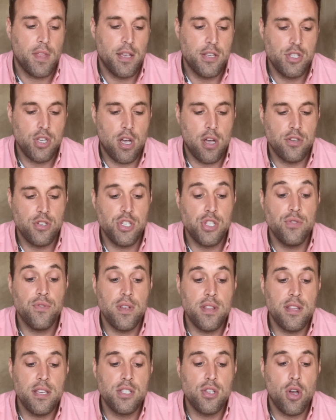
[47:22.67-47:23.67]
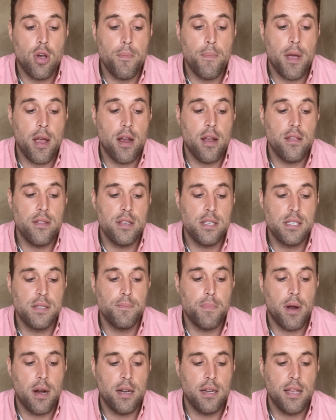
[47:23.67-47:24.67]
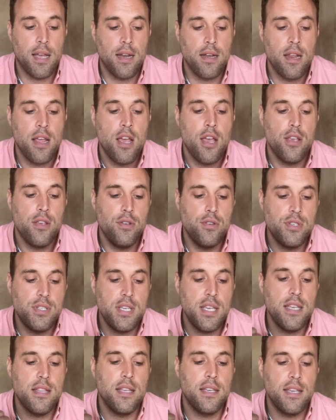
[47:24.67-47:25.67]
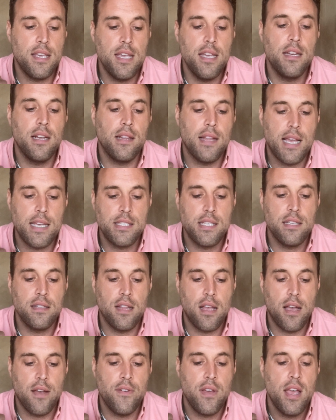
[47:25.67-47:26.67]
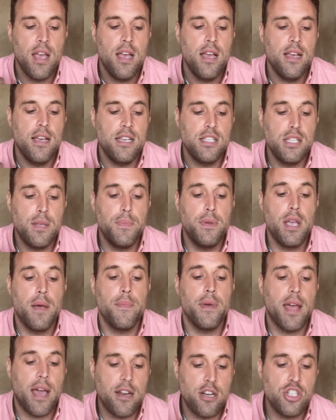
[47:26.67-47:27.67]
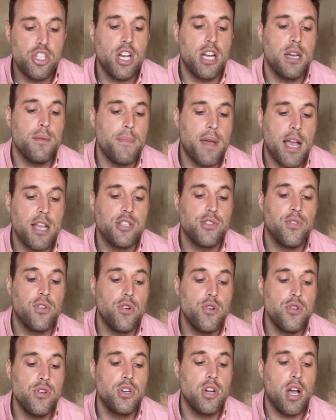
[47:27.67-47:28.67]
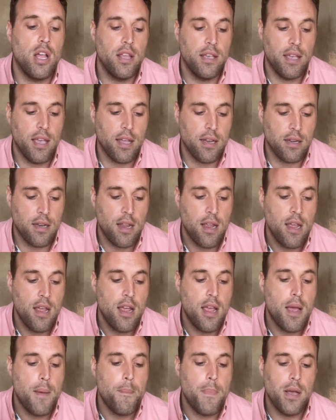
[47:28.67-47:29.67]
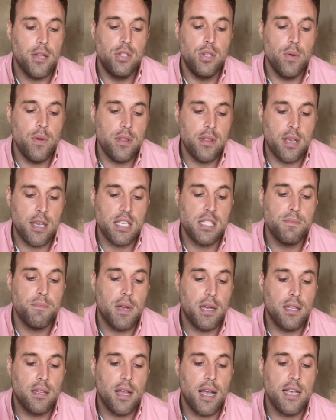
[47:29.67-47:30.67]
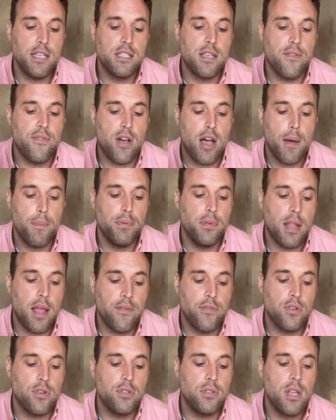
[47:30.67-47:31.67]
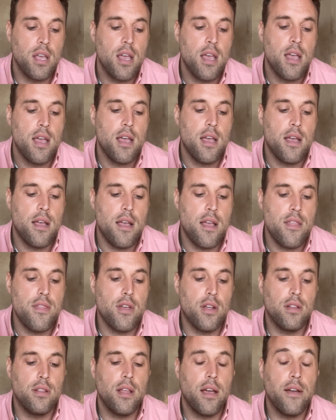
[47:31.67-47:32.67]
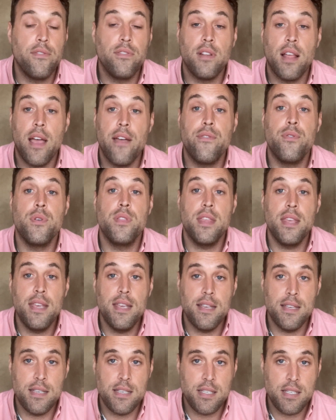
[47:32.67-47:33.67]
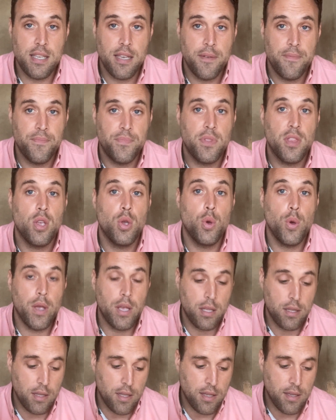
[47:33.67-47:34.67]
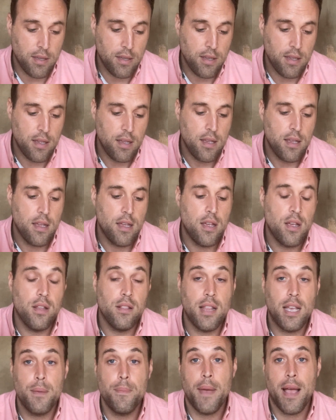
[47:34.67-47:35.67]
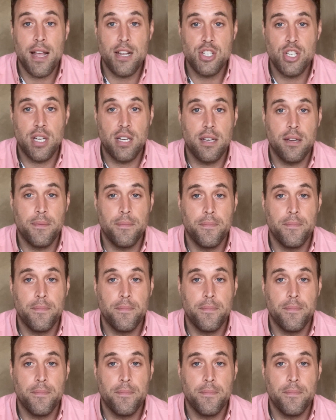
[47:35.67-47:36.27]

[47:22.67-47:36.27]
So I'll just read this part again. You see, the key to lasting love is to become an energetic match for who you're calling in. By doing this, my clients have up-leveled their love life with ease, quickly, like magic.